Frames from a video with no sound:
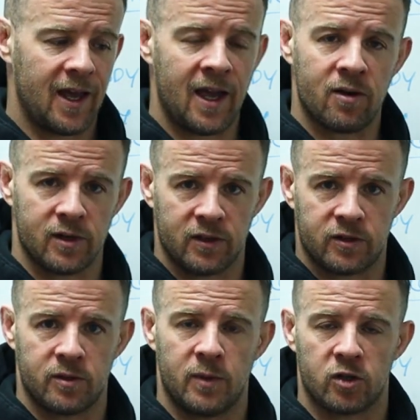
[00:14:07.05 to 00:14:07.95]
areas
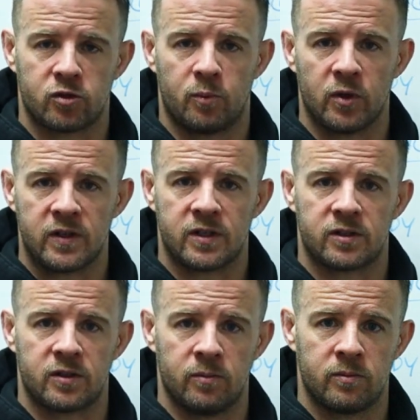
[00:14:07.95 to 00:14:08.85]
of the martial body
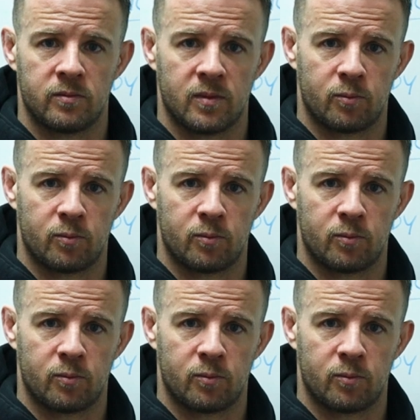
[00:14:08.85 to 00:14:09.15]
system